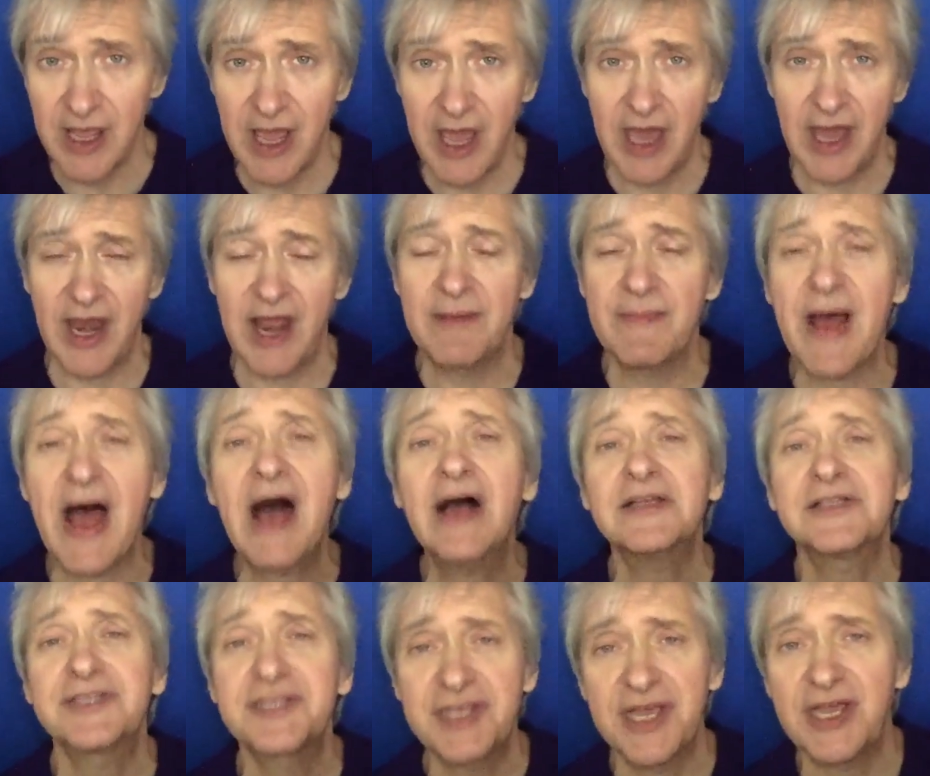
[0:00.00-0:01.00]
And I'm
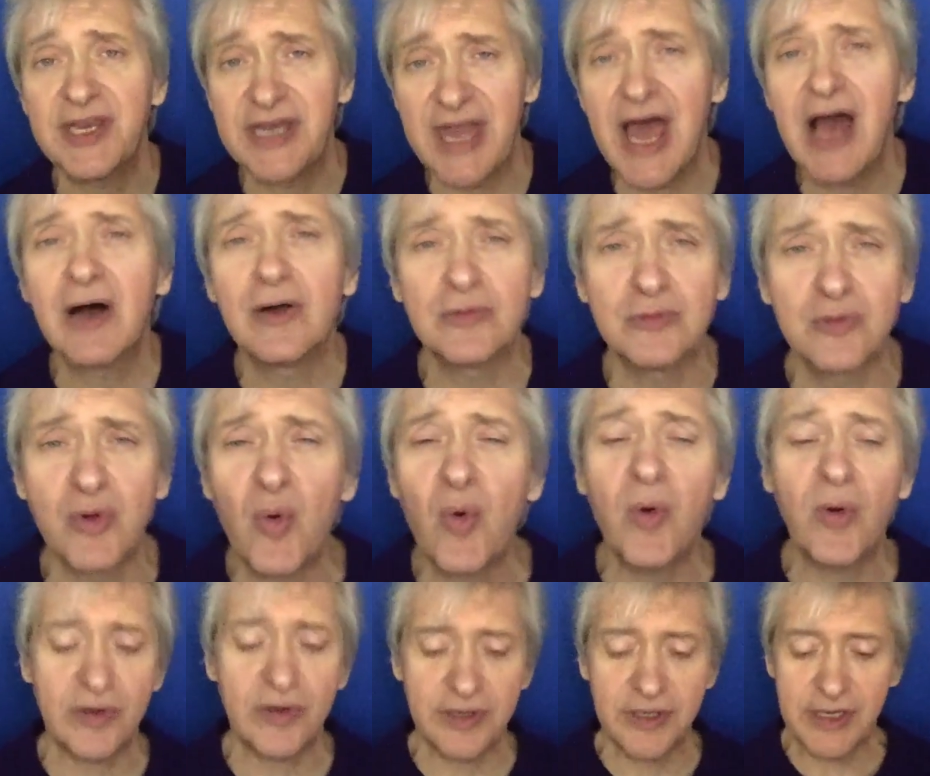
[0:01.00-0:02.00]
asking now,
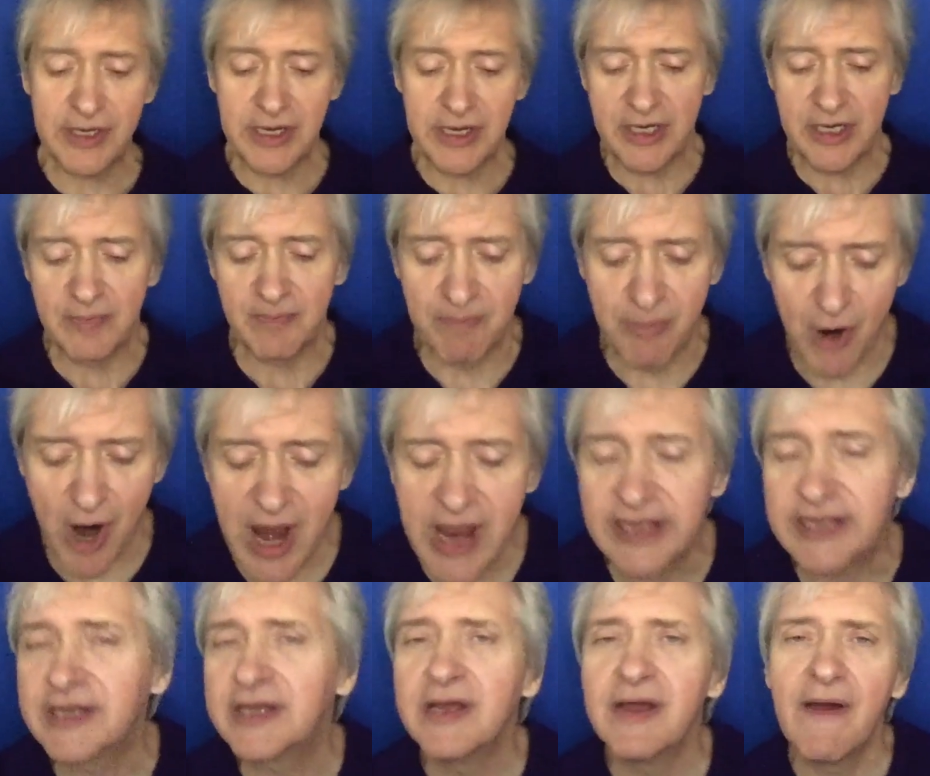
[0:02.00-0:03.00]
Lord,
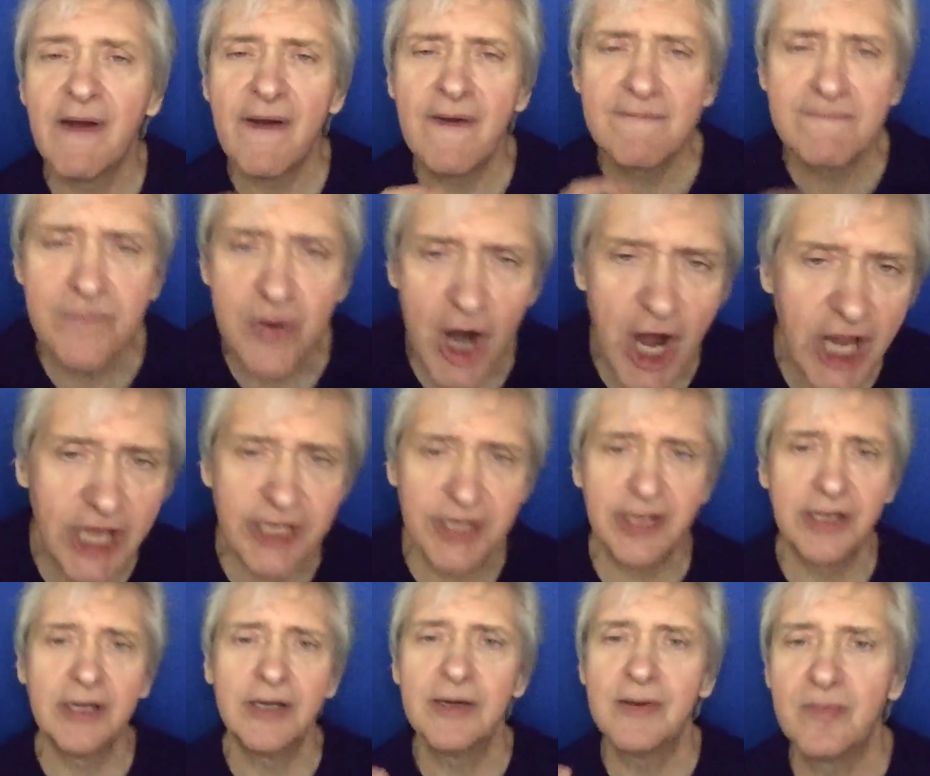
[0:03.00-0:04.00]
break, break,
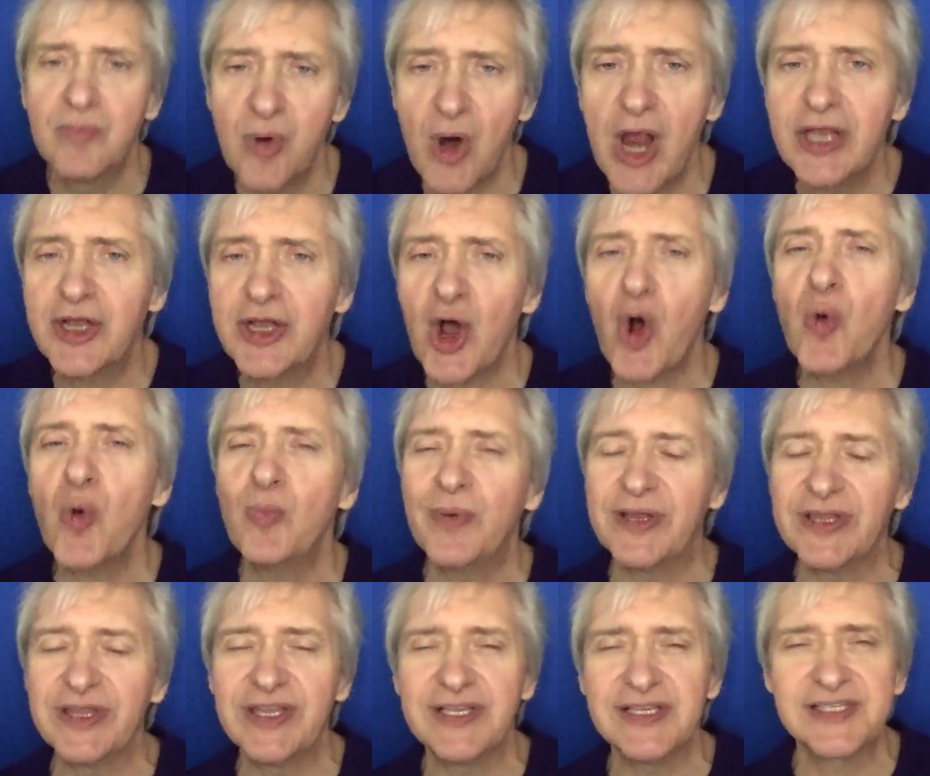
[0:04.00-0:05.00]
break
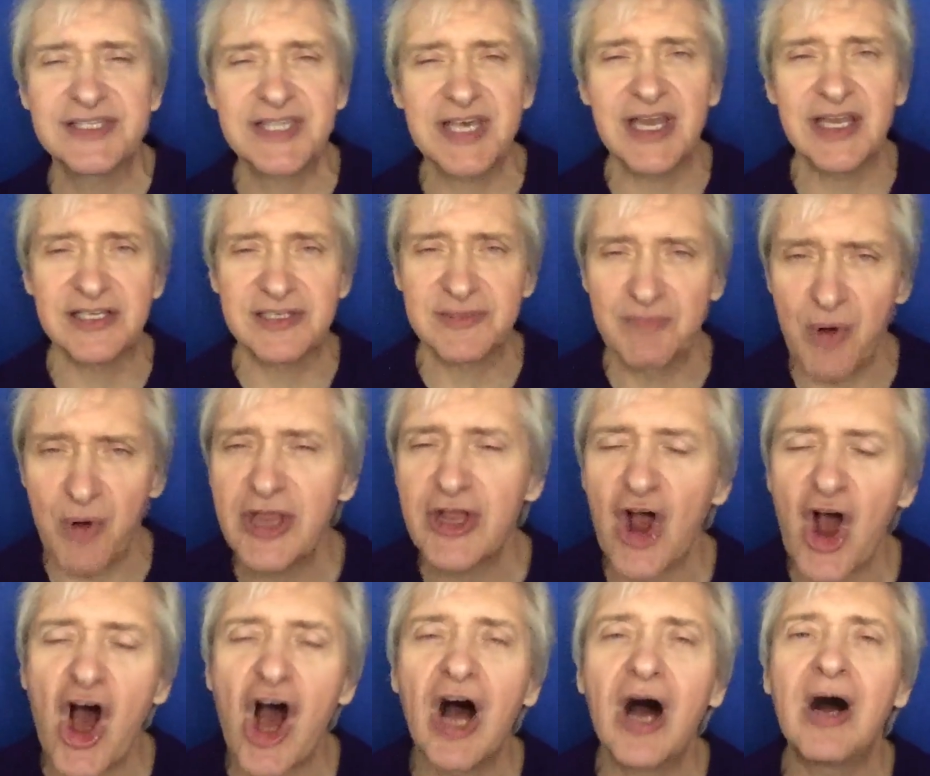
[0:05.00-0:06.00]
open these things, break
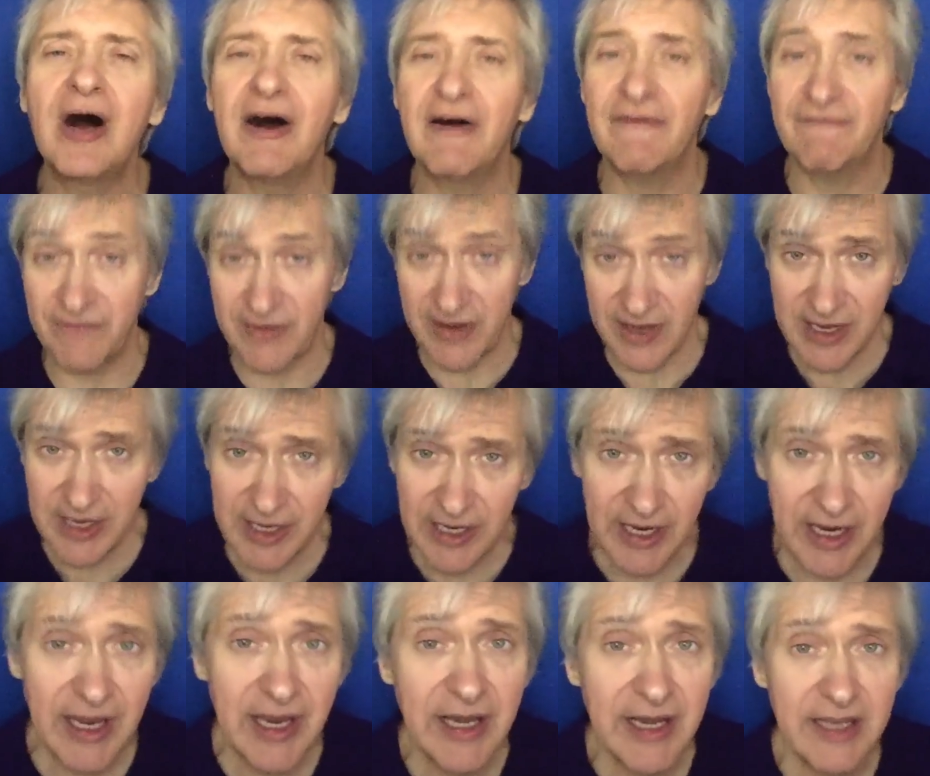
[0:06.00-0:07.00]
off
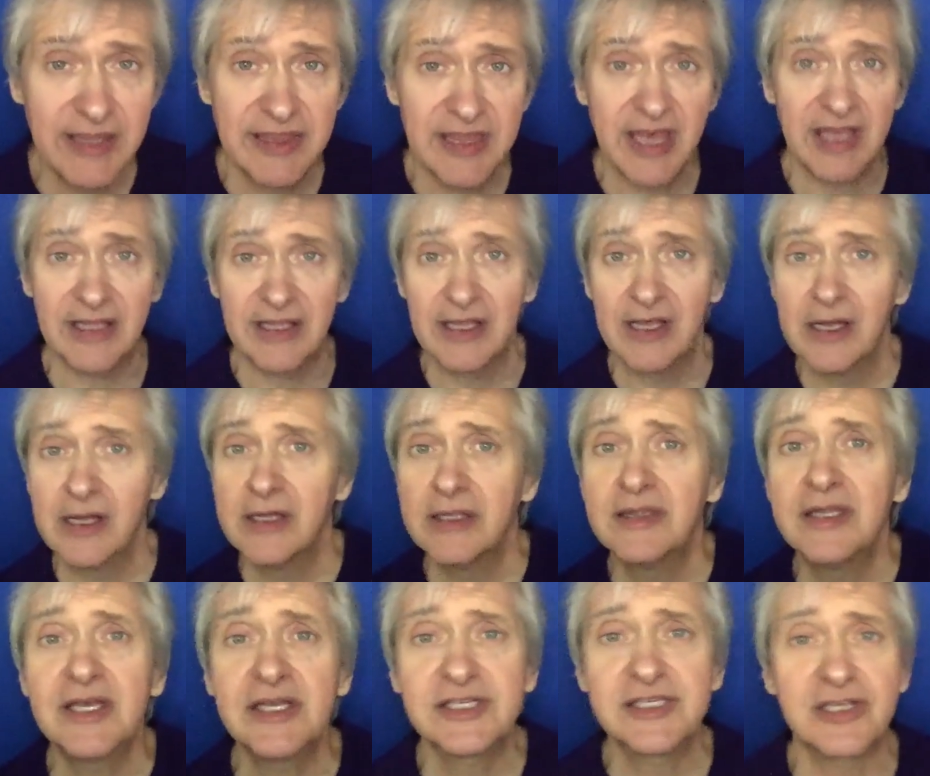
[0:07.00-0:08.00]
anything,
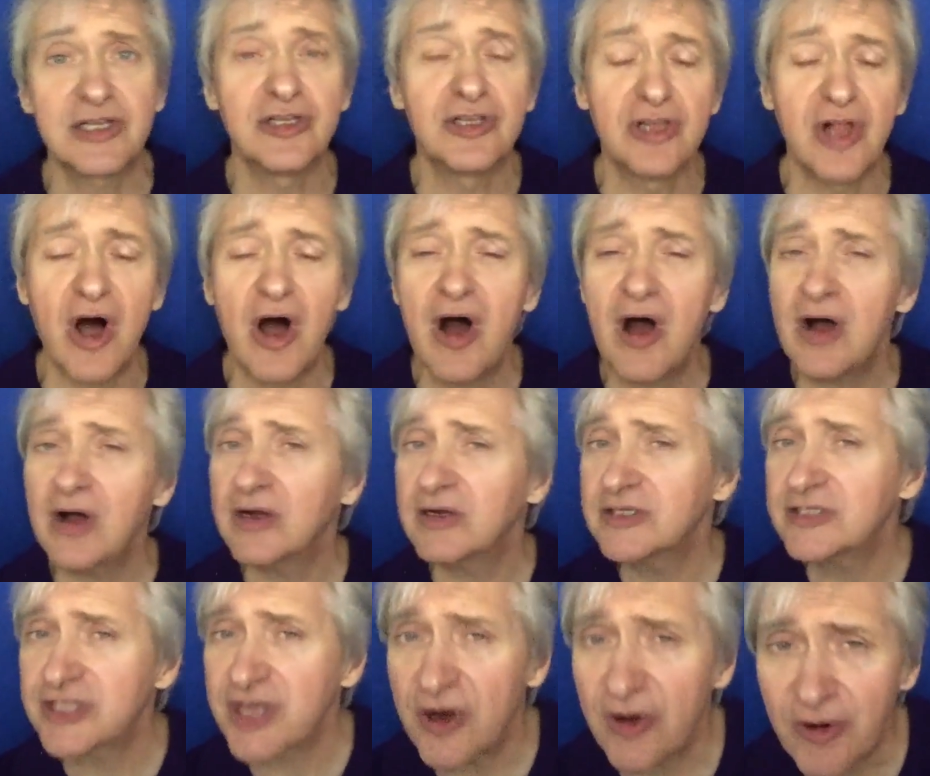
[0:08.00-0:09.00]
this long
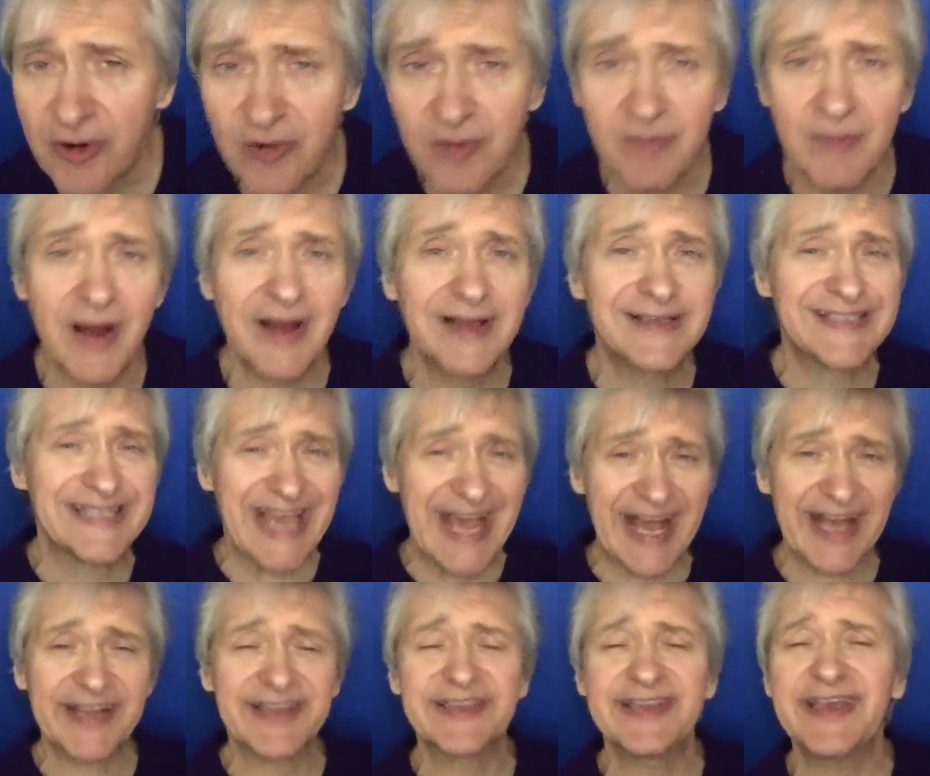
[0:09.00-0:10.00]
term
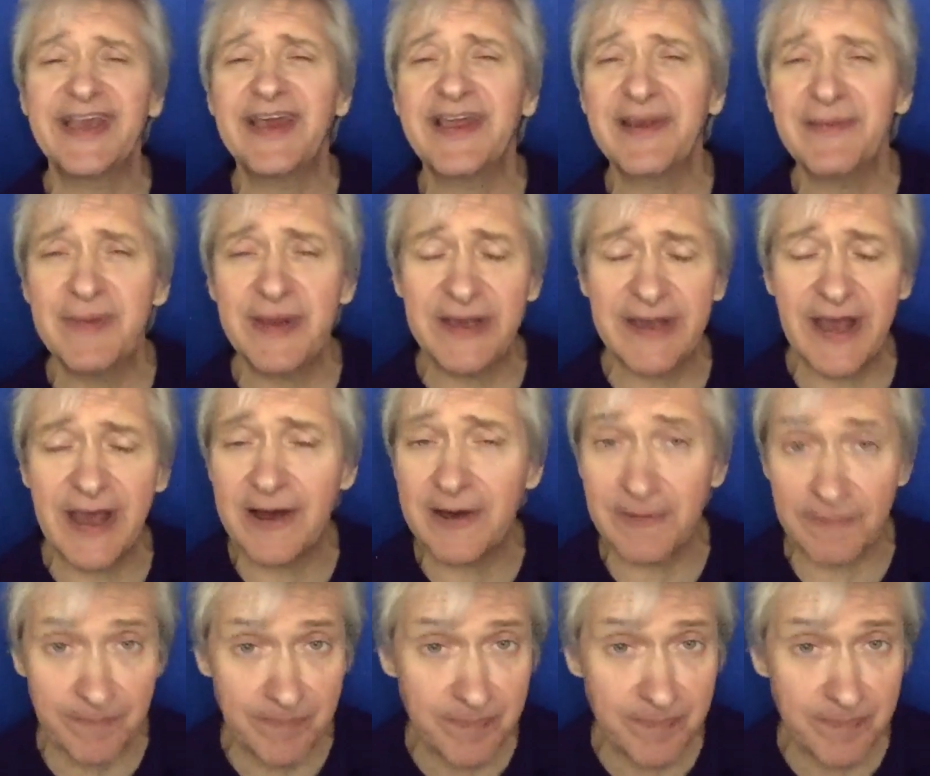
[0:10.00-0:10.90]
attack of the enemy now.